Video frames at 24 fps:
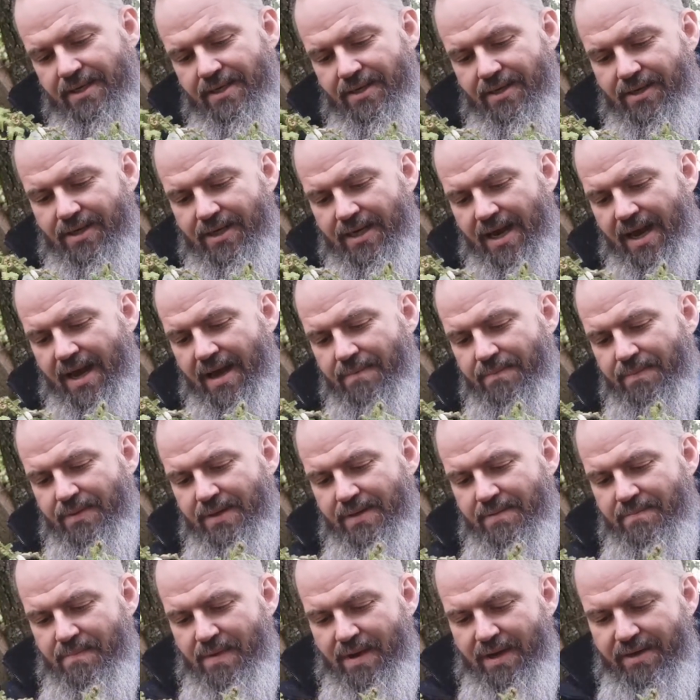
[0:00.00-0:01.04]
not going to
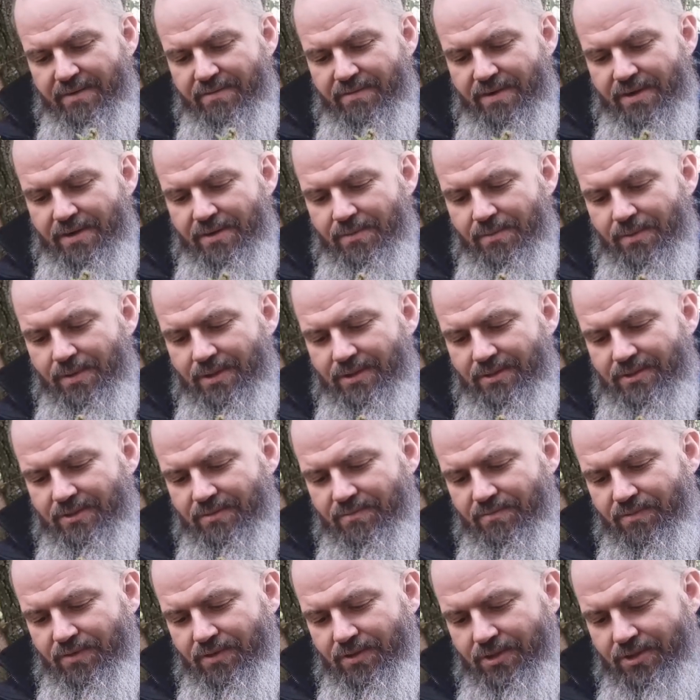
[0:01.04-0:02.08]
happen in my real world,
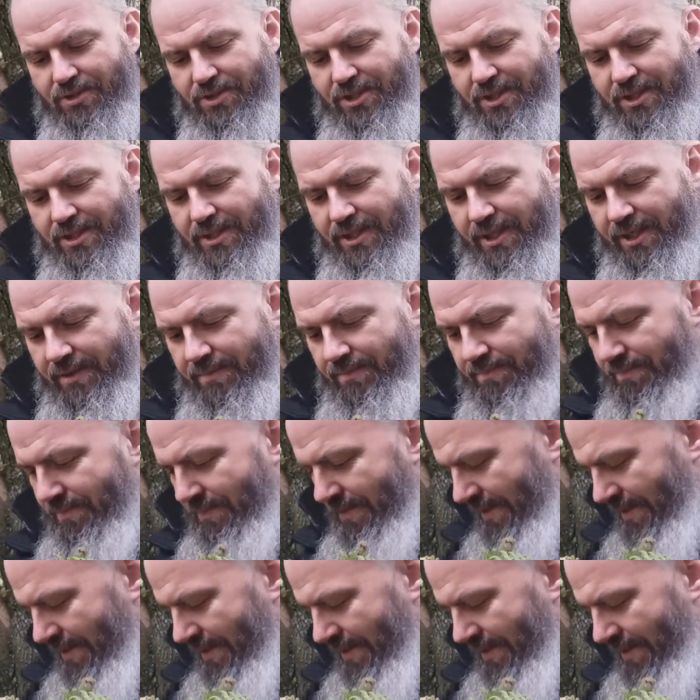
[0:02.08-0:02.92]
unfortunately.